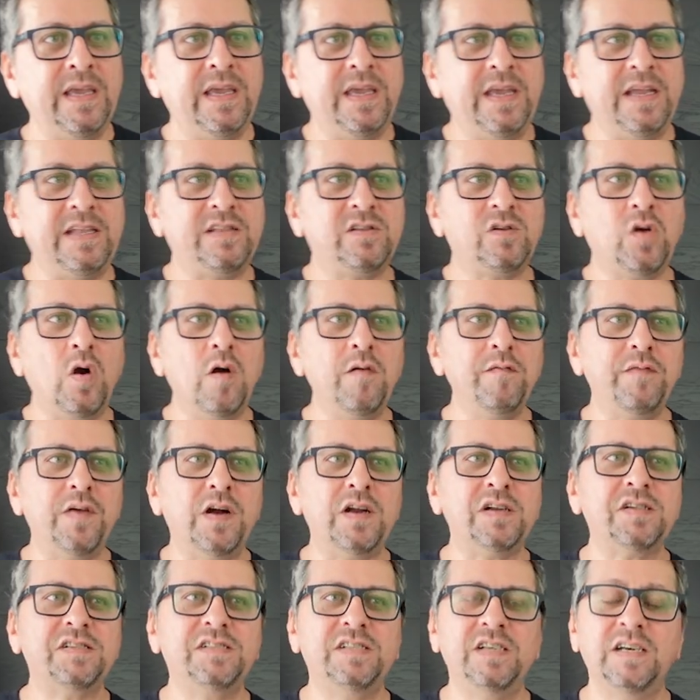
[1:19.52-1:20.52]
It
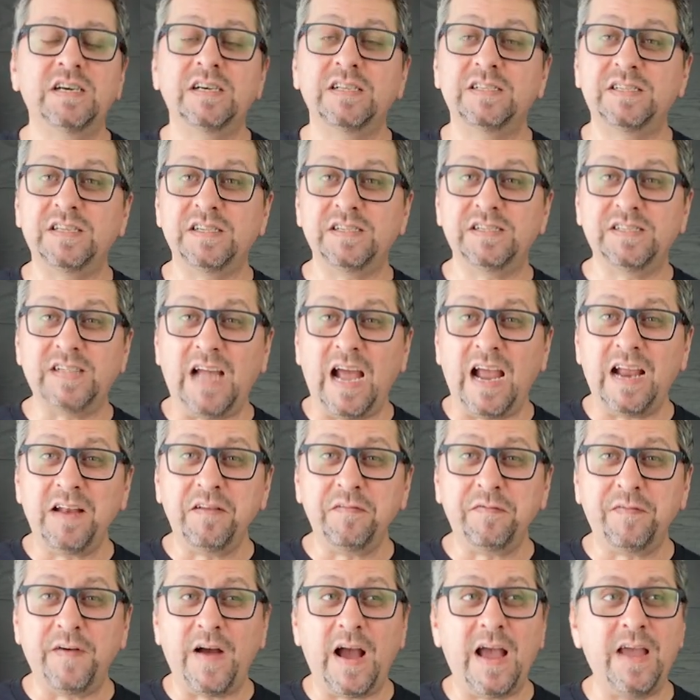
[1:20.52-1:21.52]
converts the
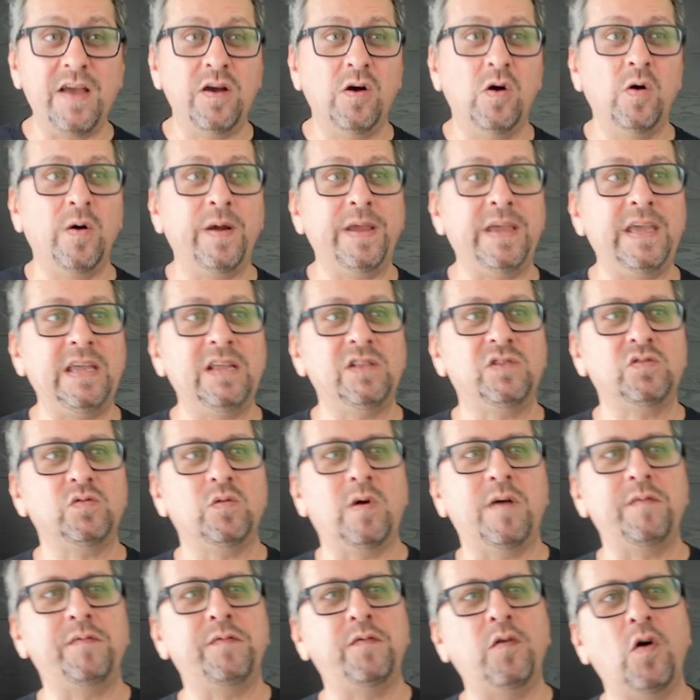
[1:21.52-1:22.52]
design file
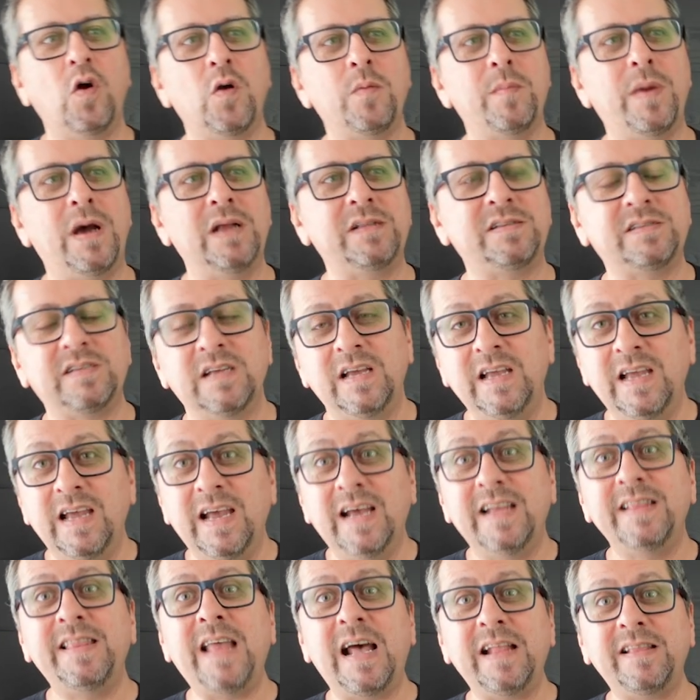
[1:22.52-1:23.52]
into a format
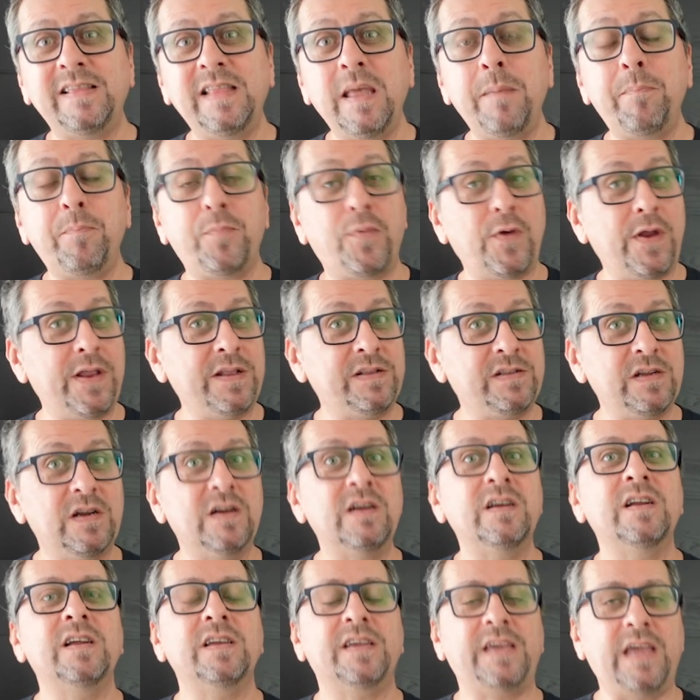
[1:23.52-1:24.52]
that the
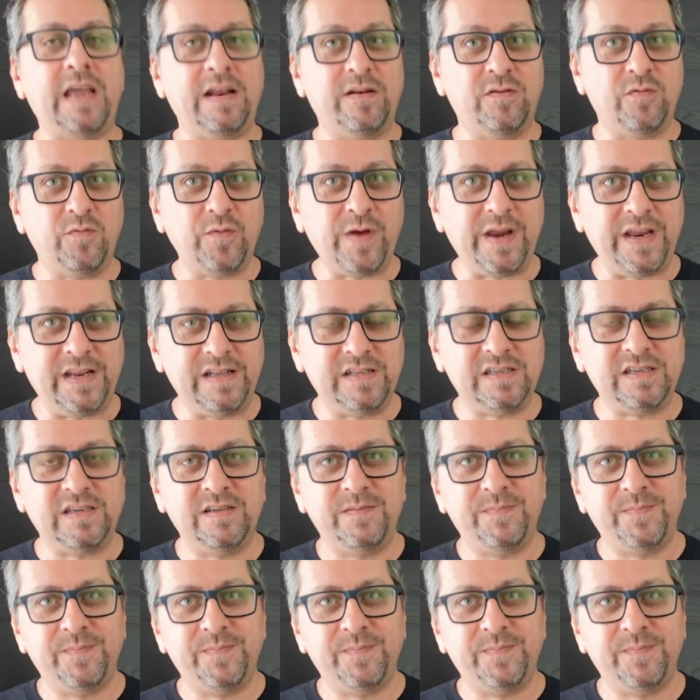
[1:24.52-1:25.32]
printer can read.